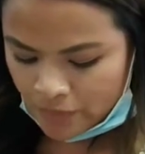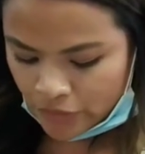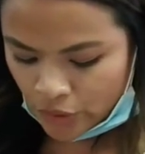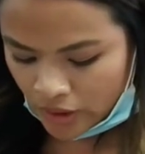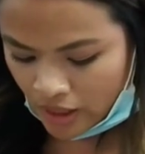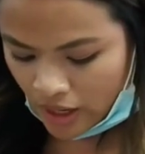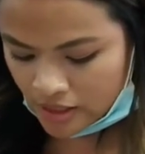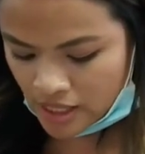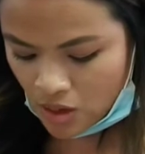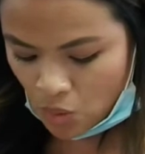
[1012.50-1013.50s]
you cannot
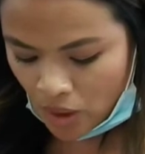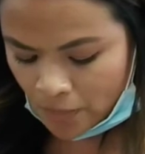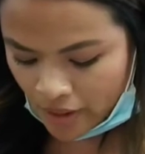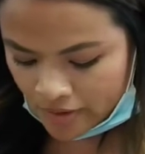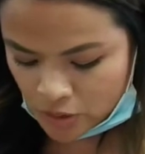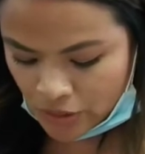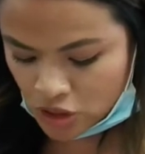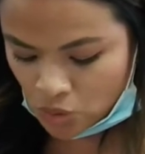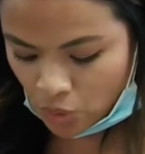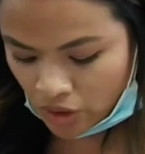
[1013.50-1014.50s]
tell what part of speech
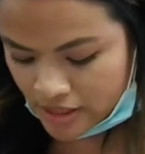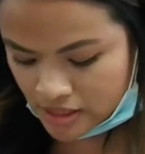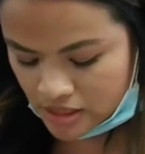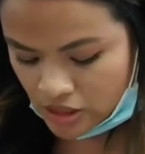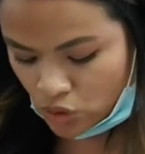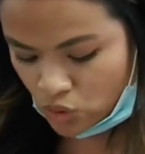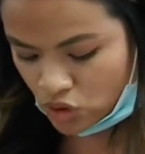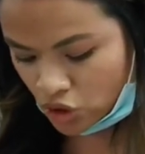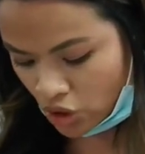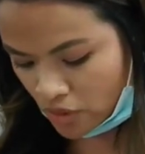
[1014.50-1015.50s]
a word is until you
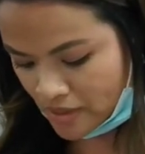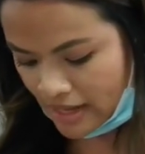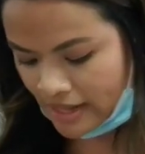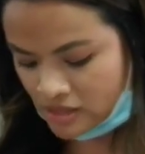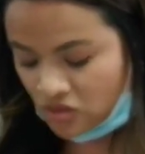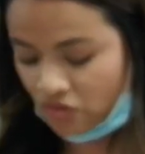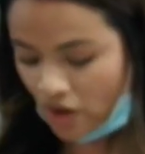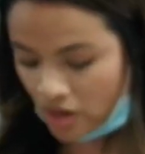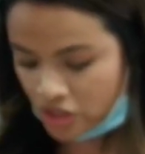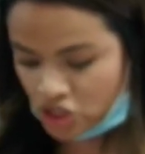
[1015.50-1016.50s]
determine its
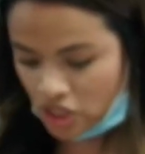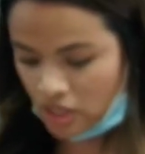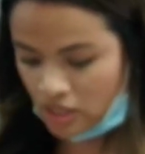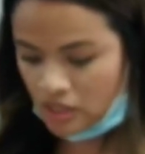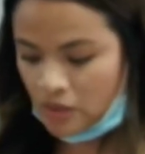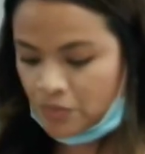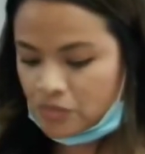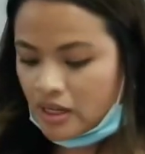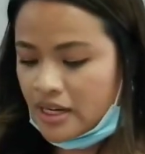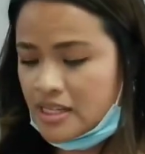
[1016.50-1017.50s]
function
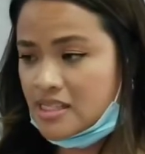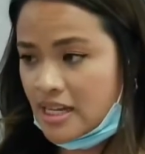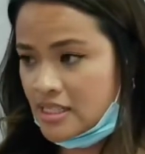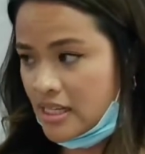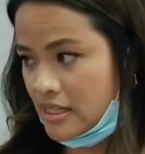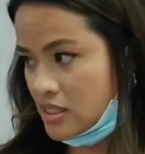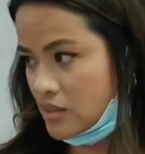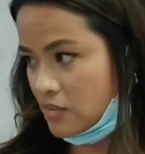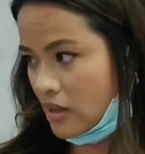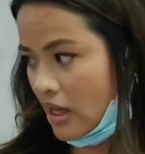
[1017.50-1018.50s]
in a sentence,
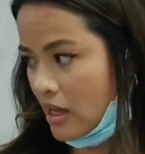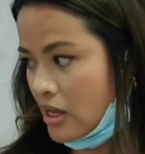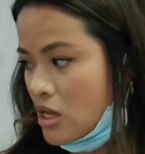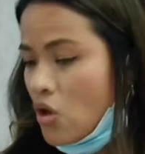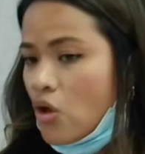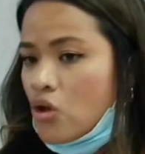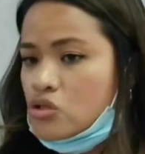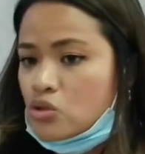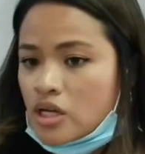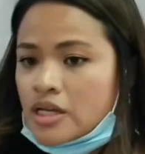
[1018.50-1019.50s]
okay?
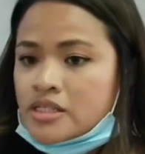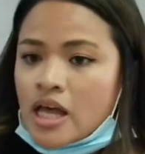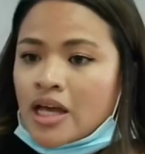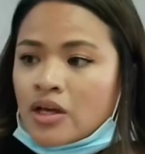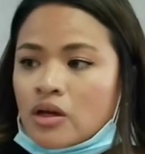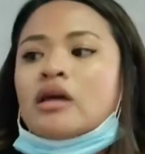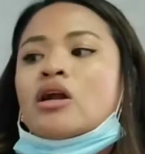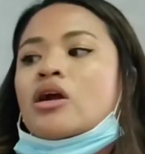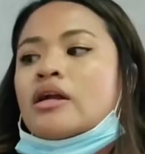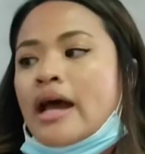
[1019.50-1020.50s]
So just like in
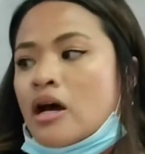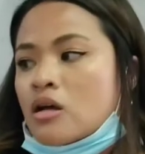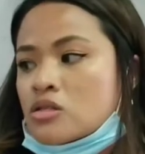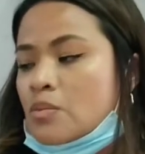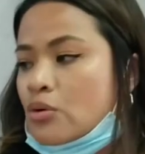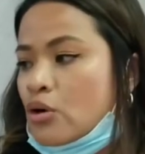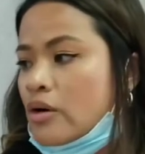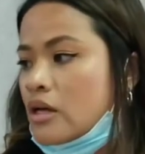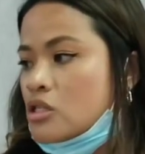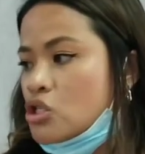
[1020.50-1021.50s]
our nouns and
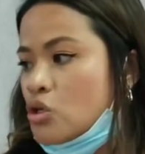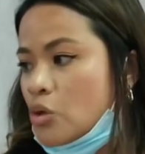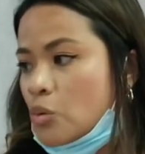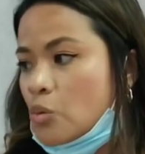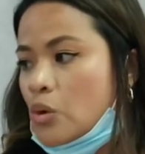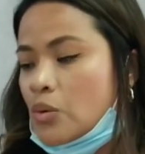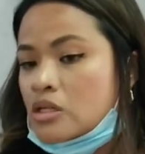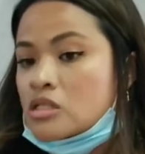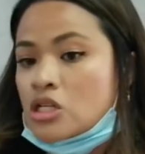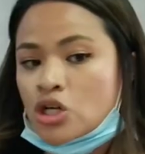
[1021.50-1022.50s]
pronouns unit when we were
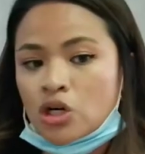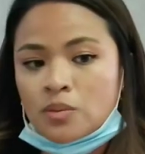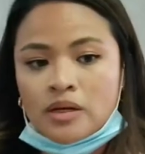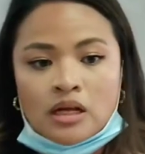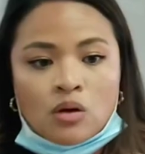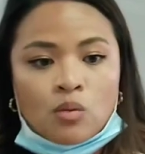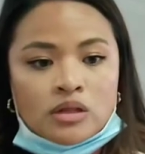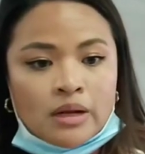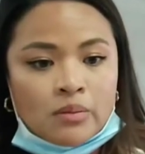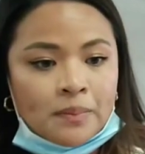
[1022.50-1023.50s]
determining
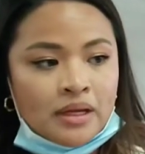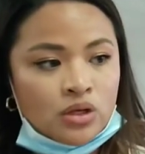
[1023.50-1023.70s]
what they were being